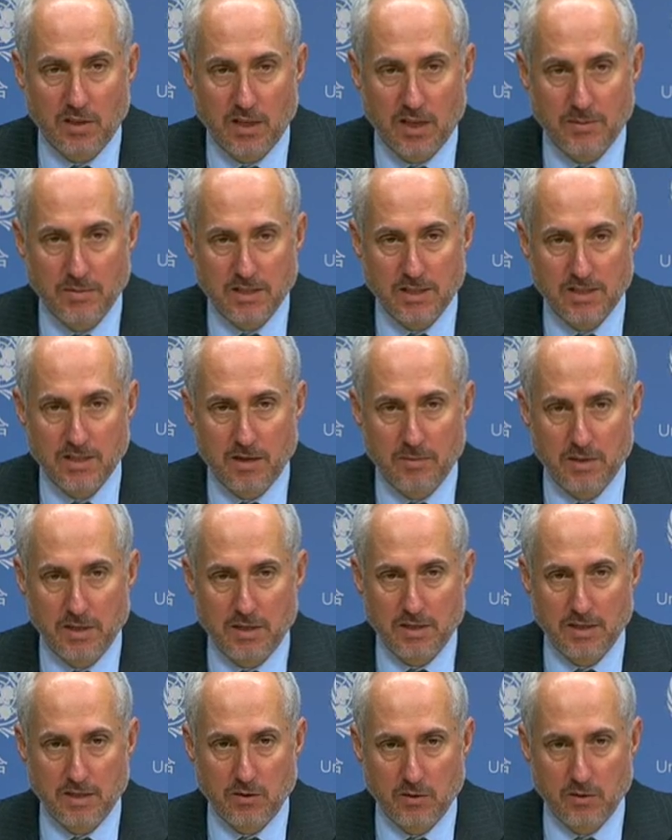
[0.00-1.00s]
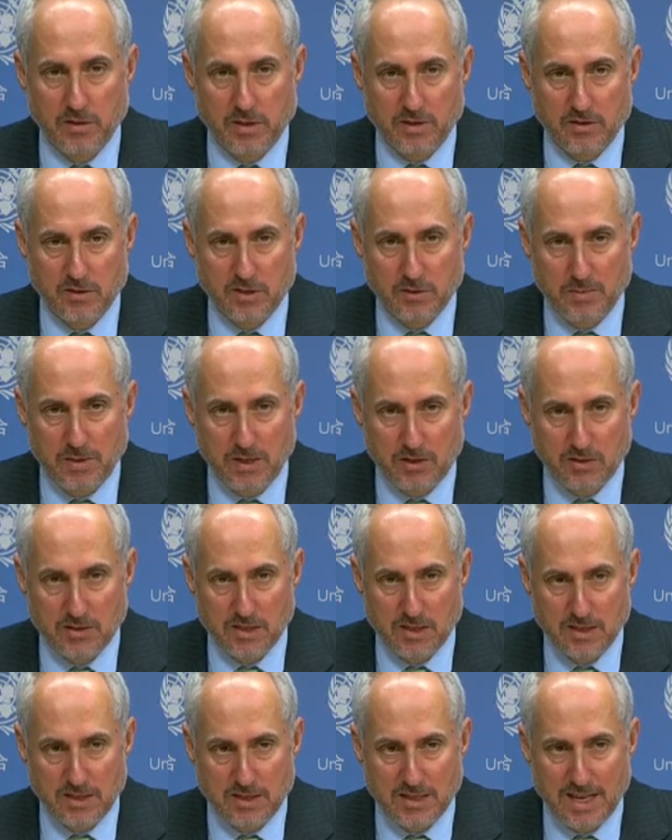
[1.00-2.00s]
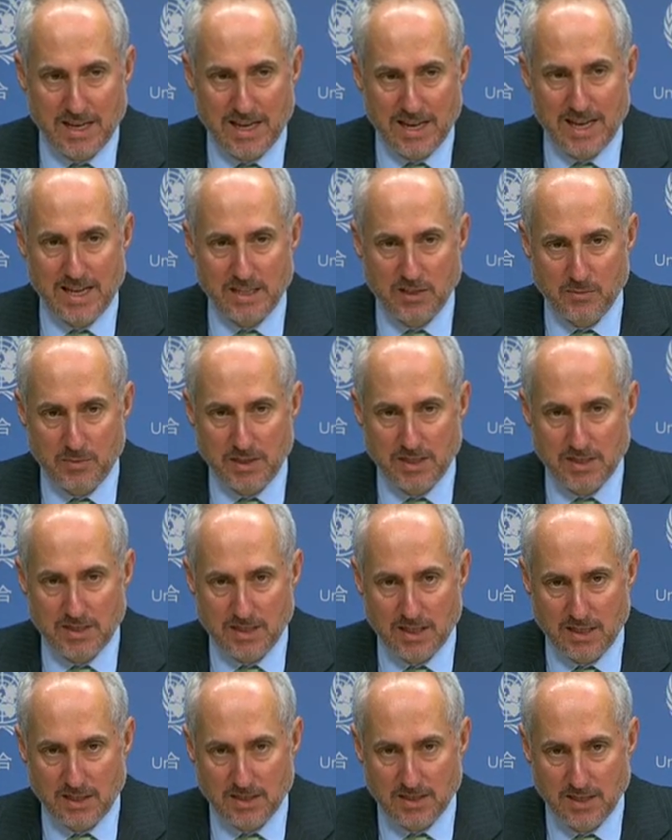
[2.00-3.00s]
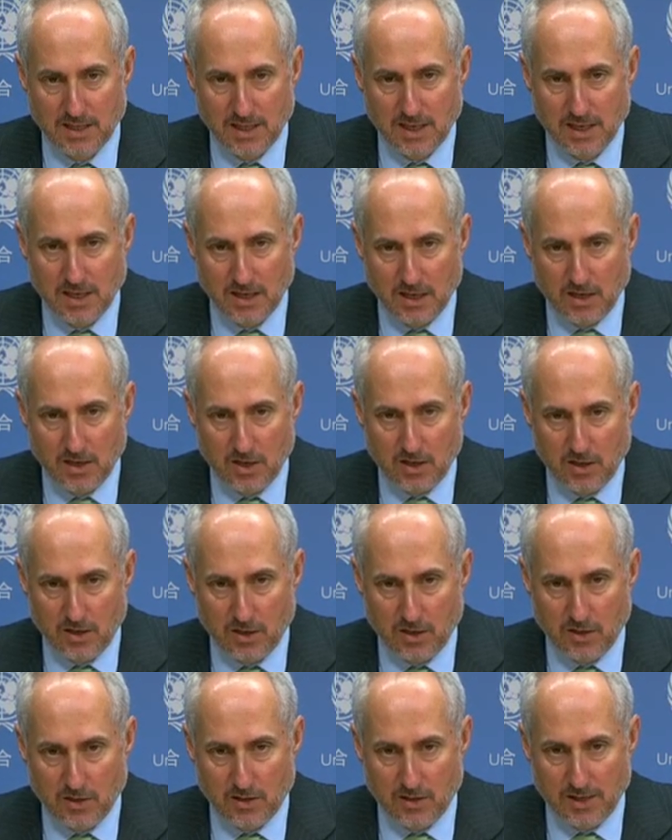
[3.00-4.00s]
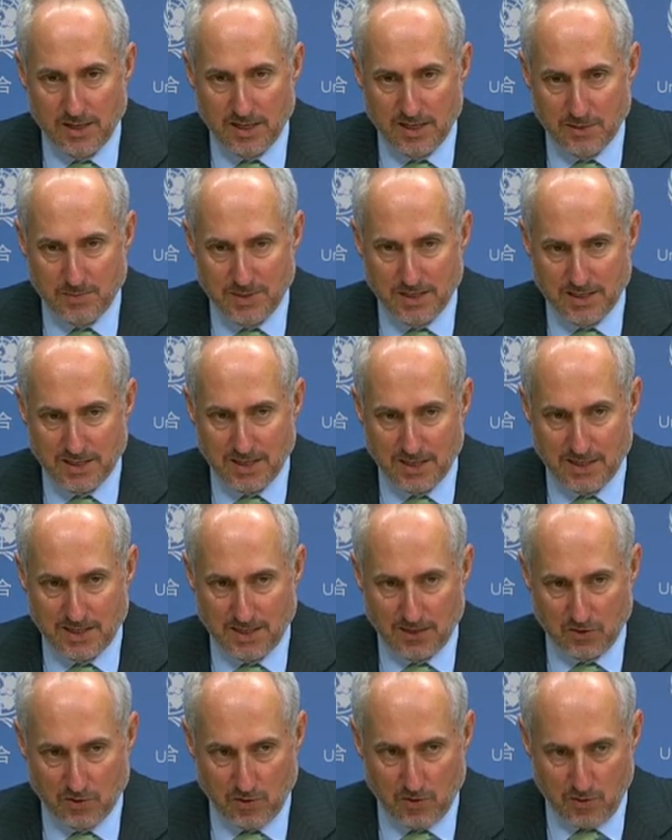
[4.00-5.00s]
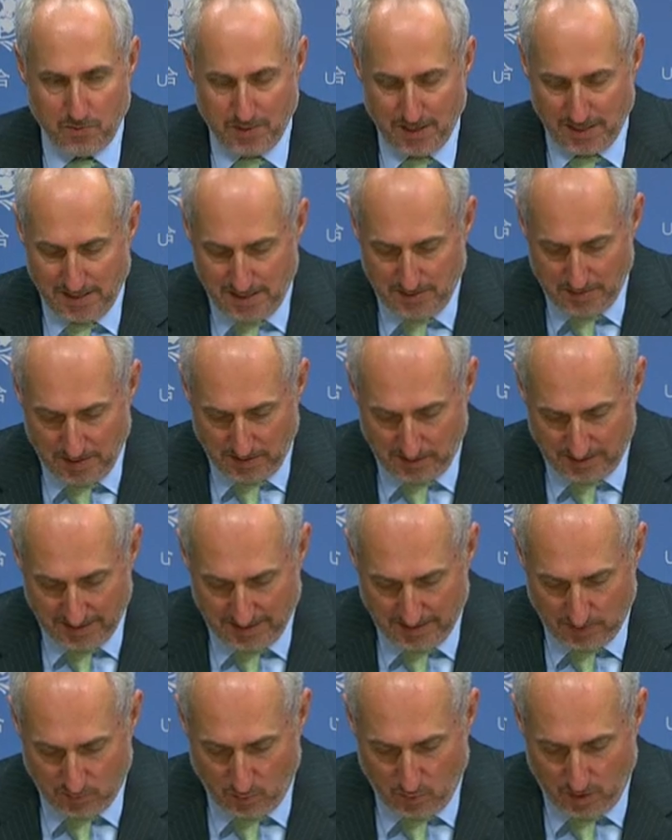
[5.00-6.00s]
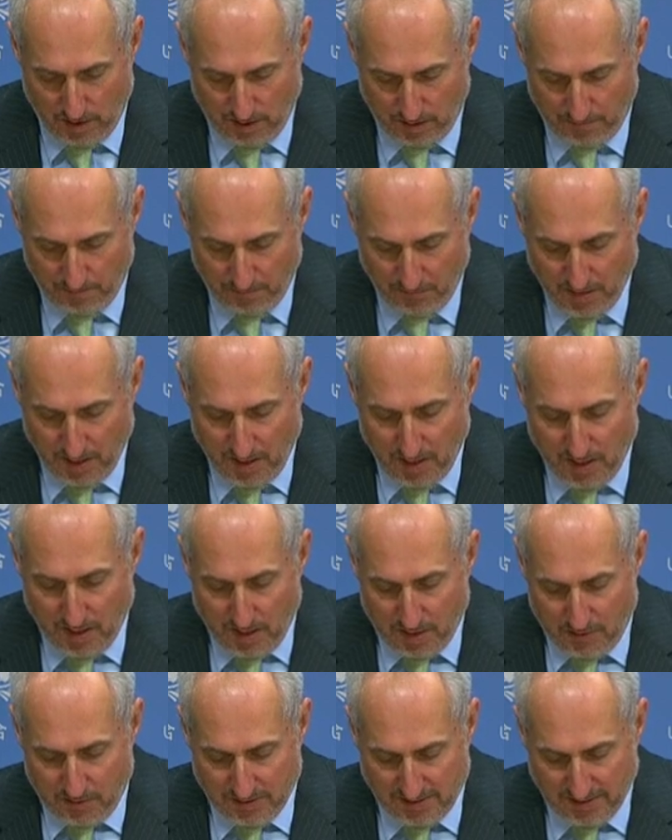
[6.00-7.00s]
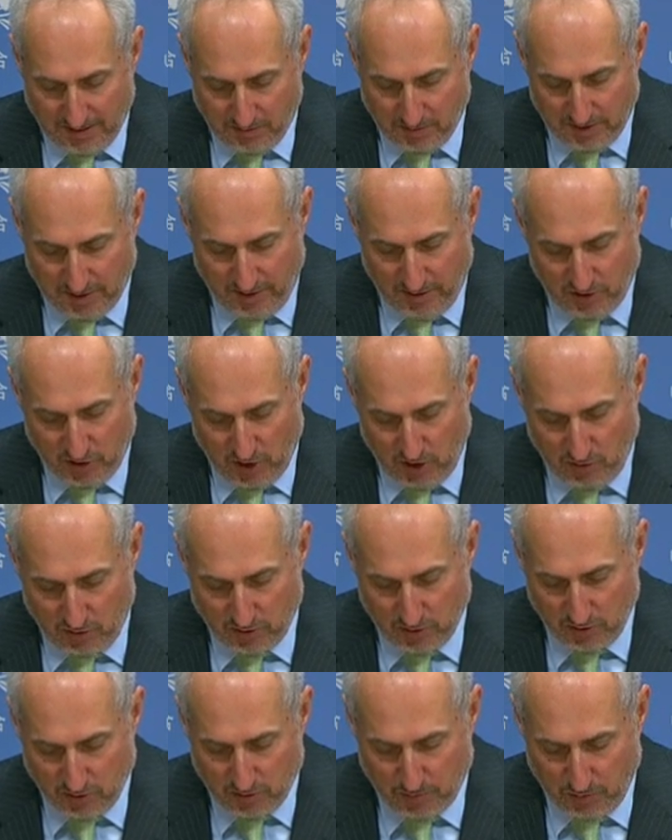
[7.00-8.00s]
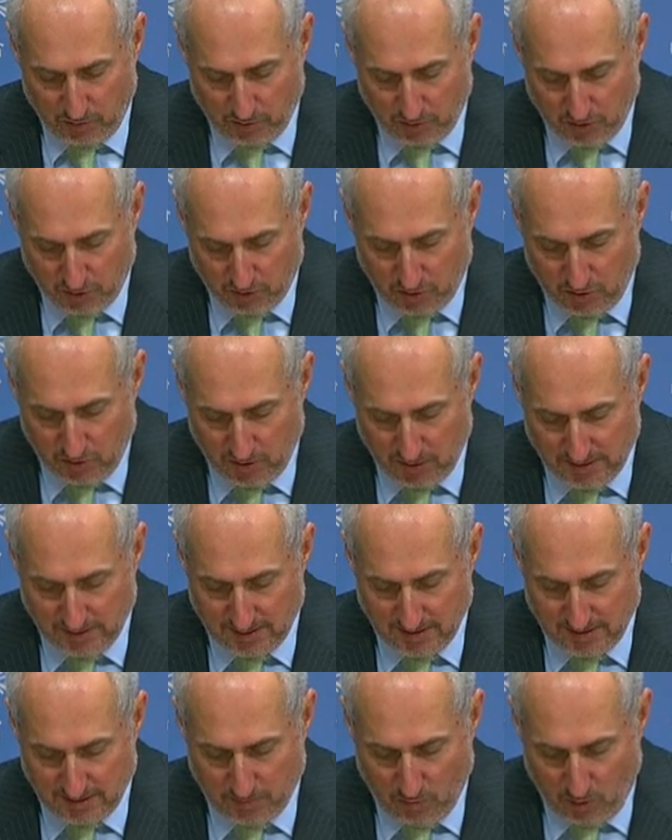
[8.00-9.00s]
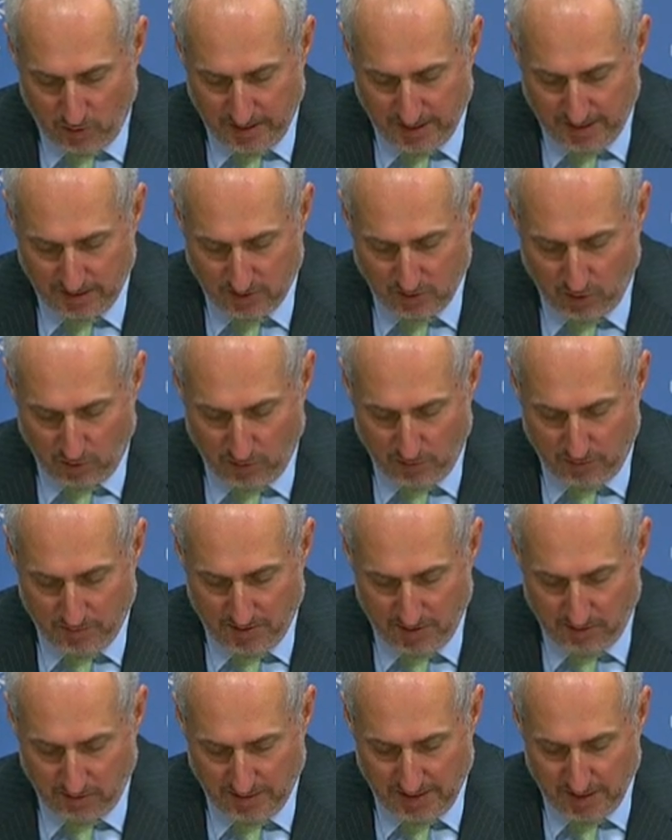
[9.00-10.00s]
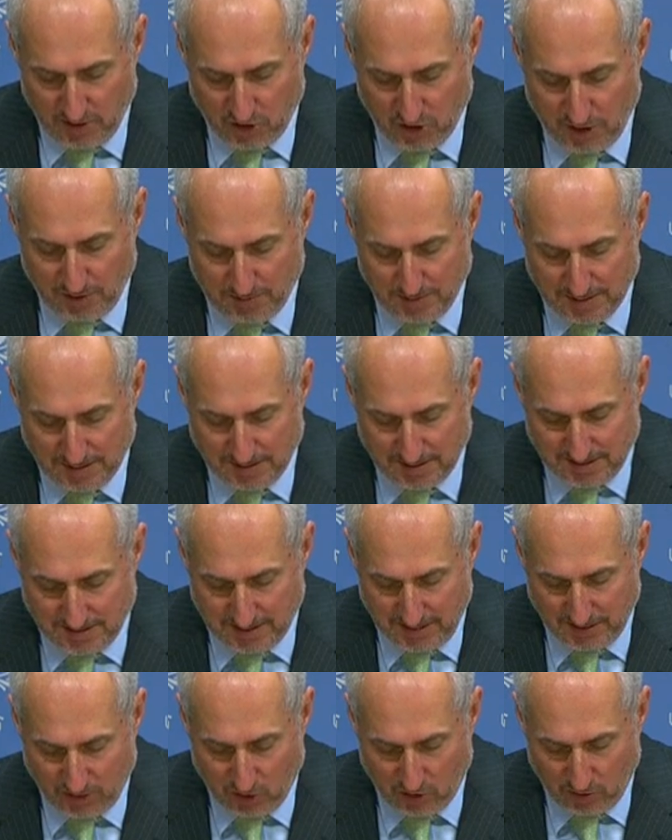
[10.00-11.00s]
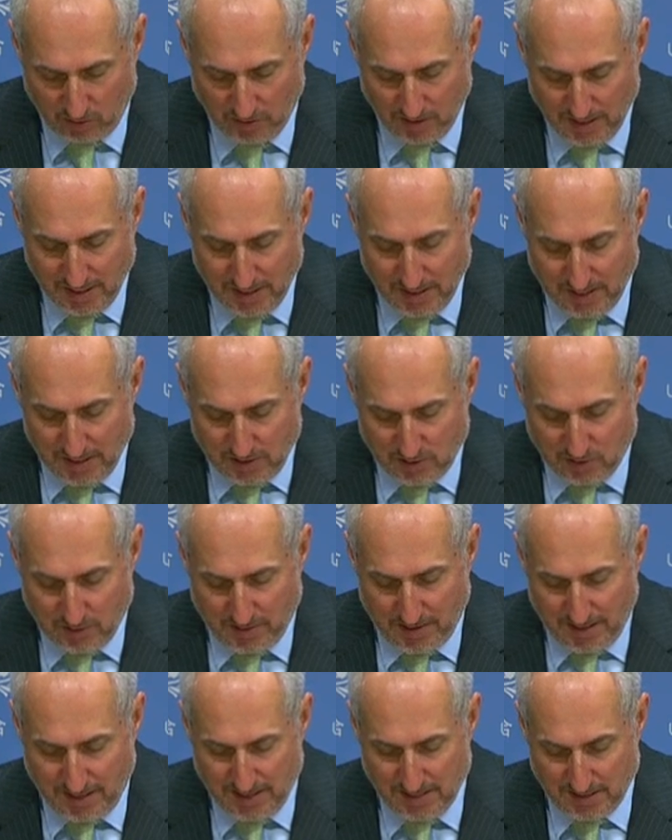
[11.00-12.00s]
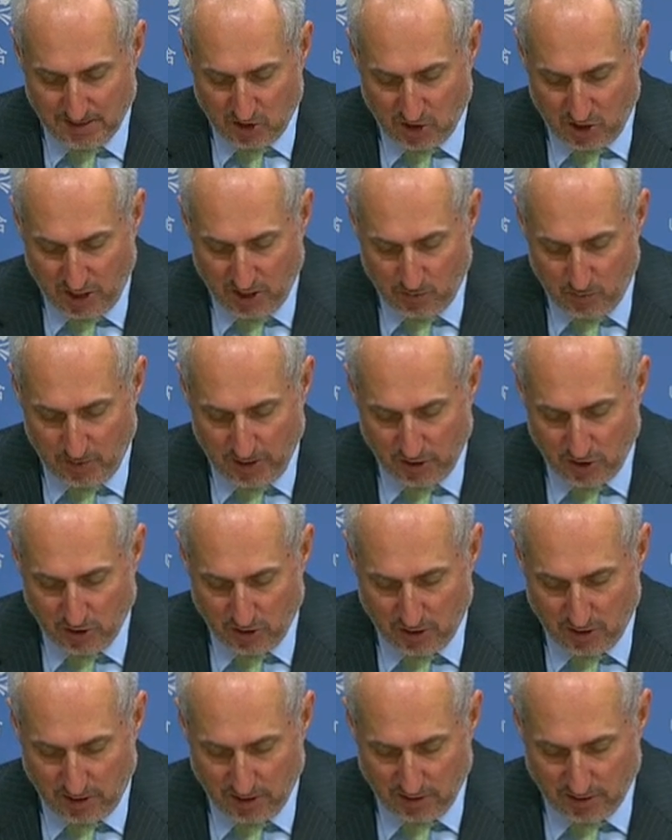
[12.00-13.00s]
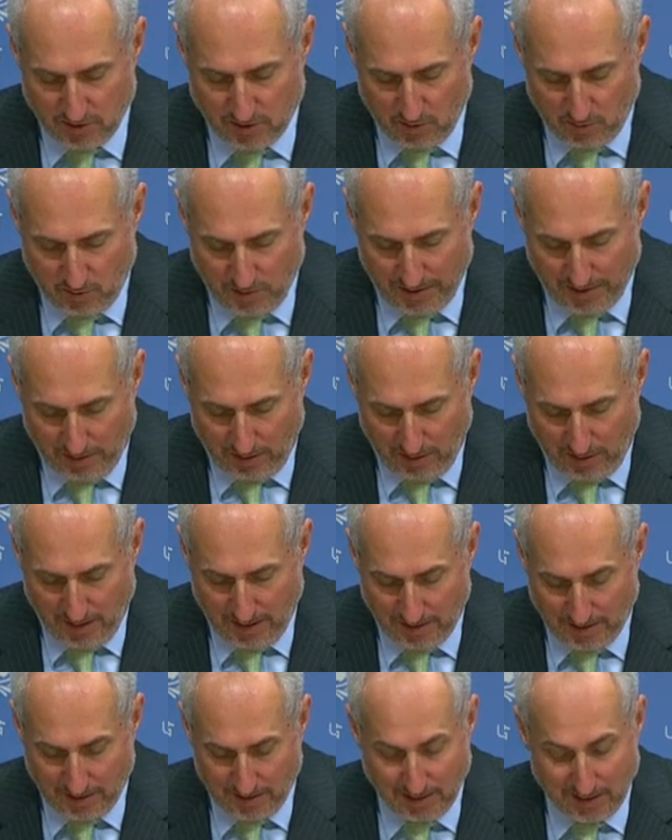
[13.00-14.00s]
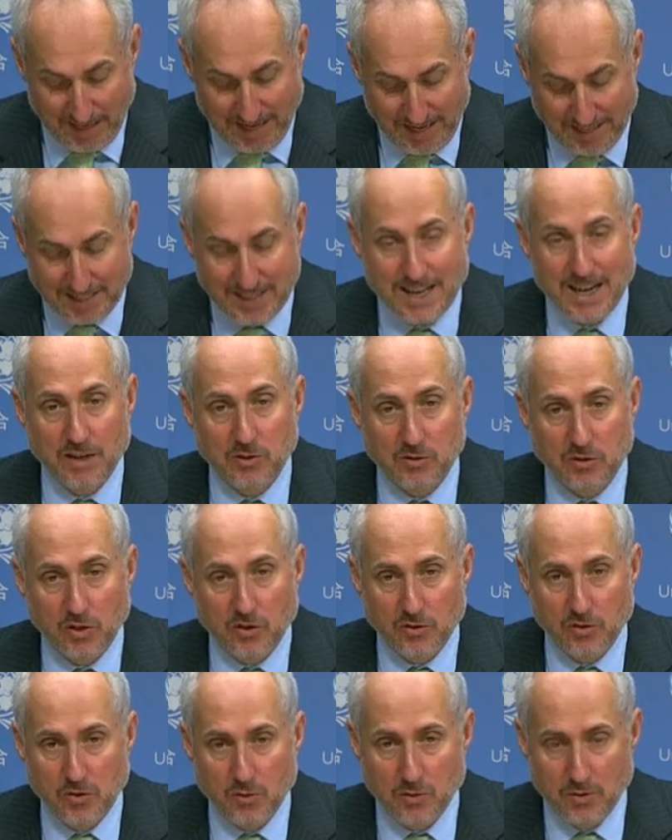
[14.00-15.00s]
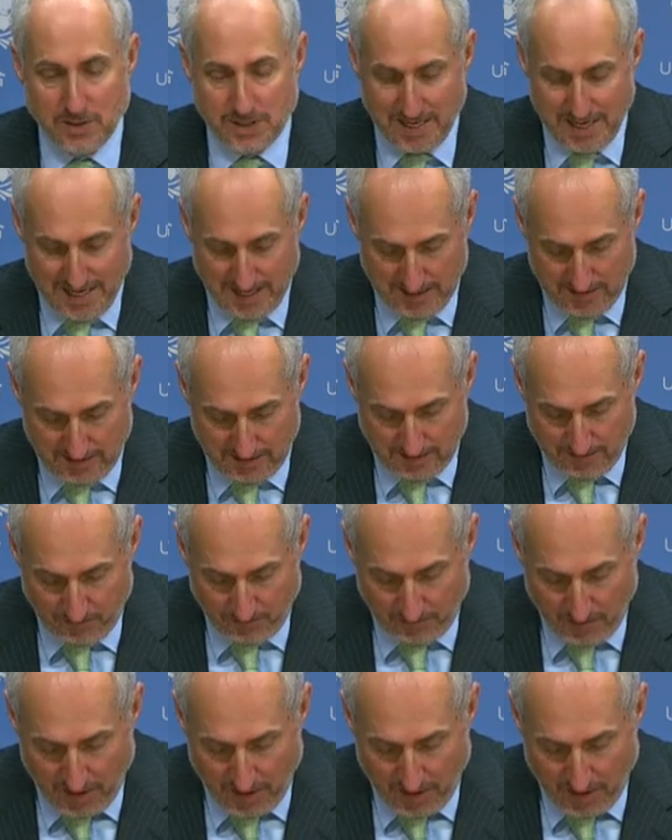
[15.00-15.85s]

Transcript: the Climate Summit, including the speakers list, and has been sent uh, has been sent out to you by email as well. The Secretary General also spoke to students this morning and told them their leadership is essential so that his generation does the right thing. I count on you, he added.